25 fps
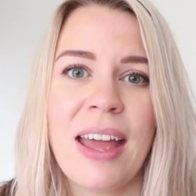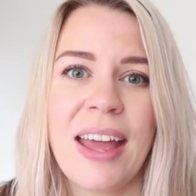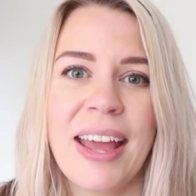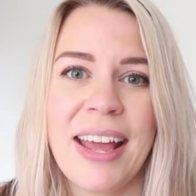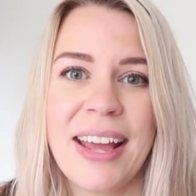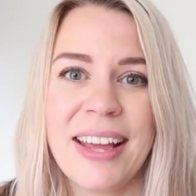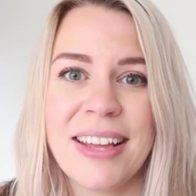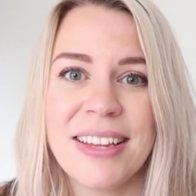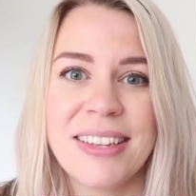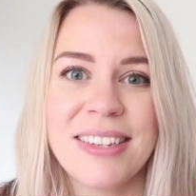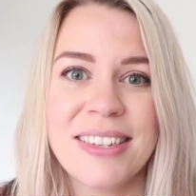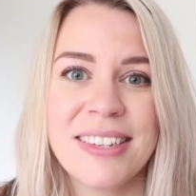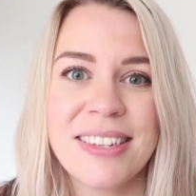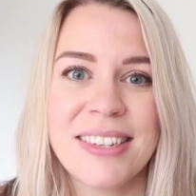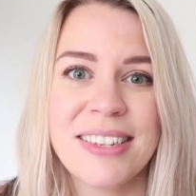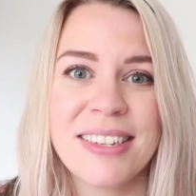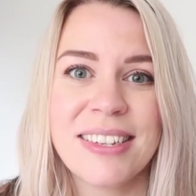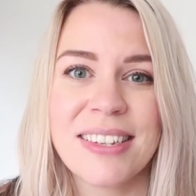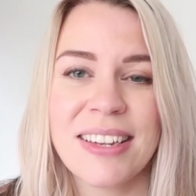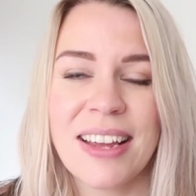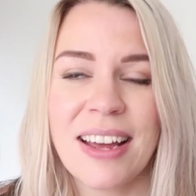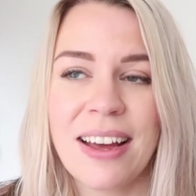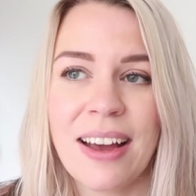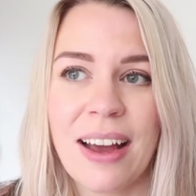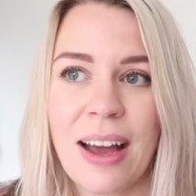
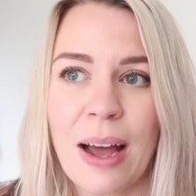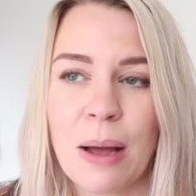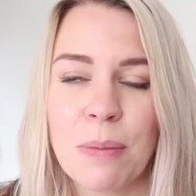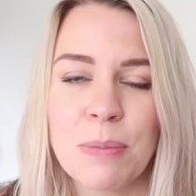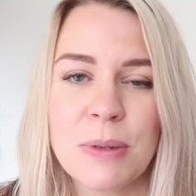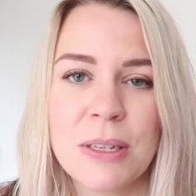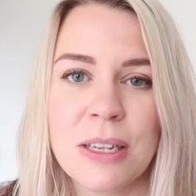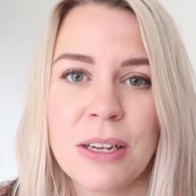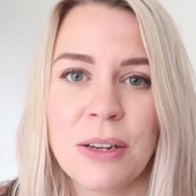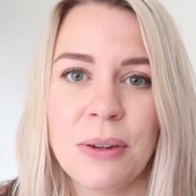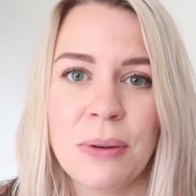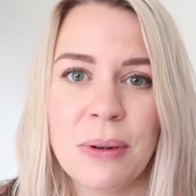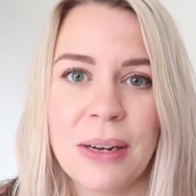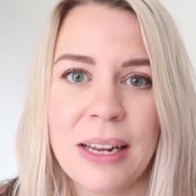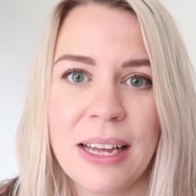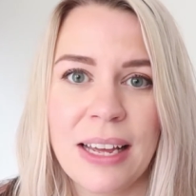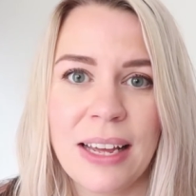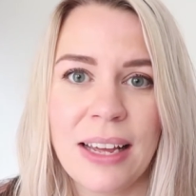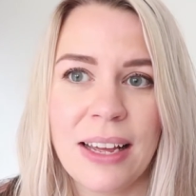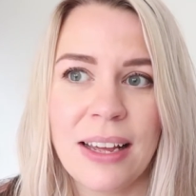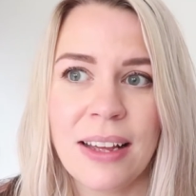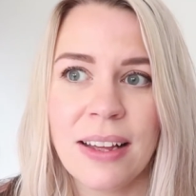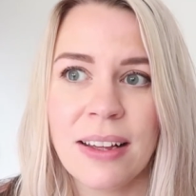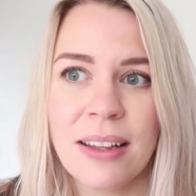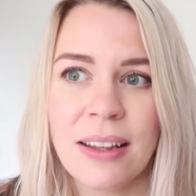is
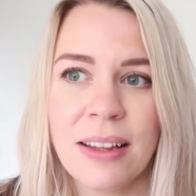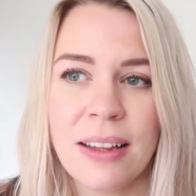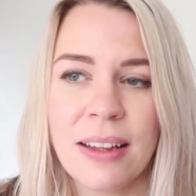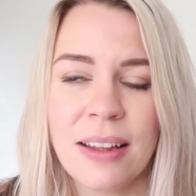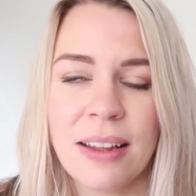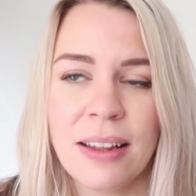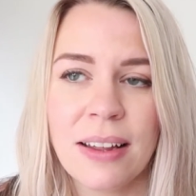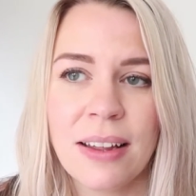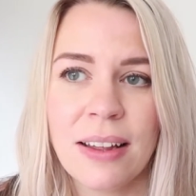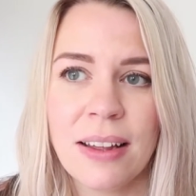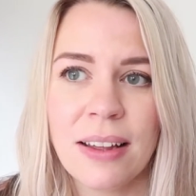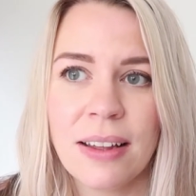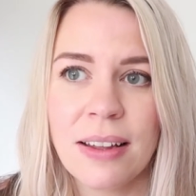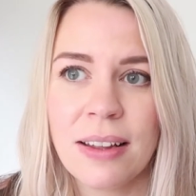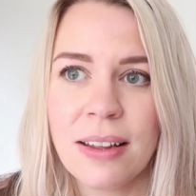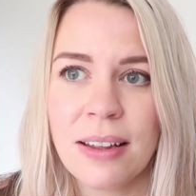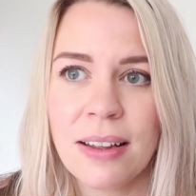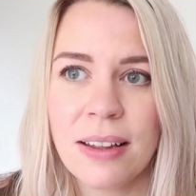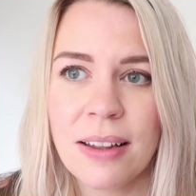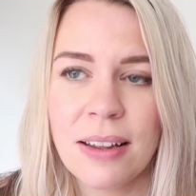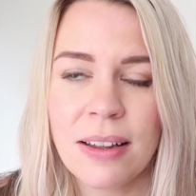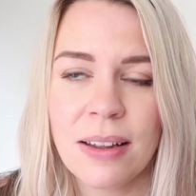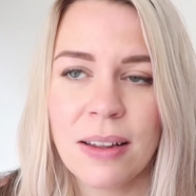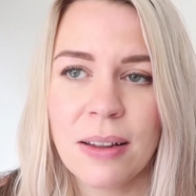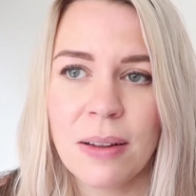absolutely
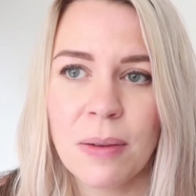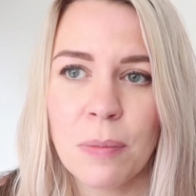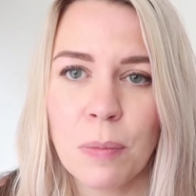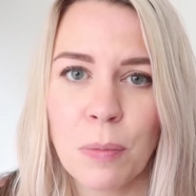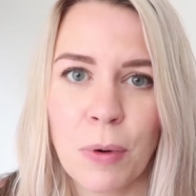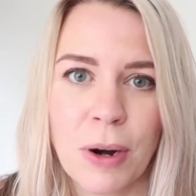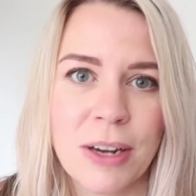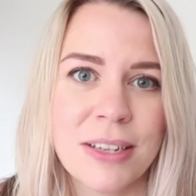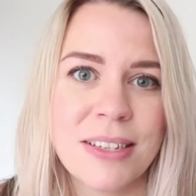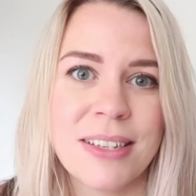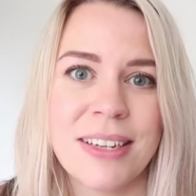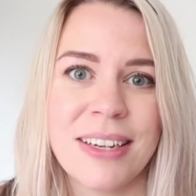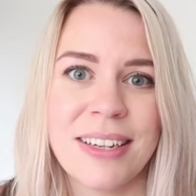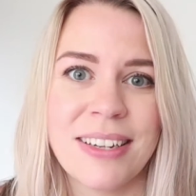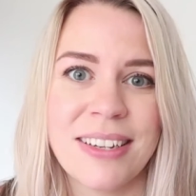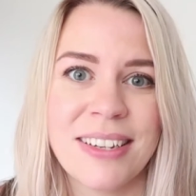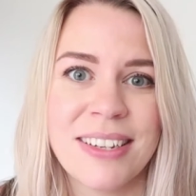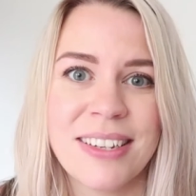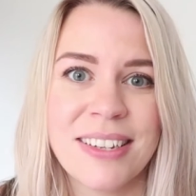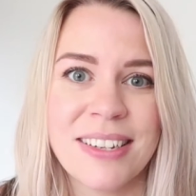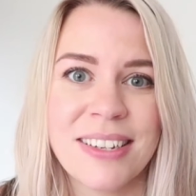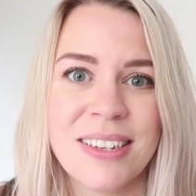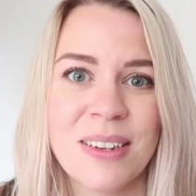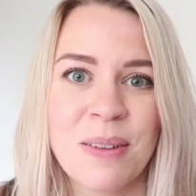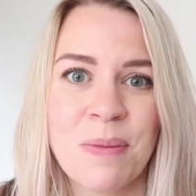
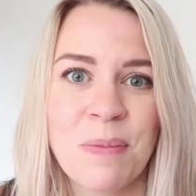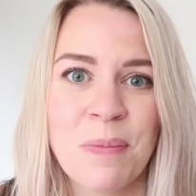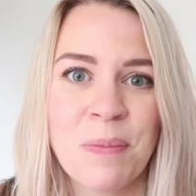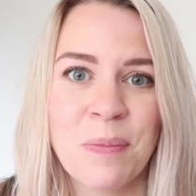priceless.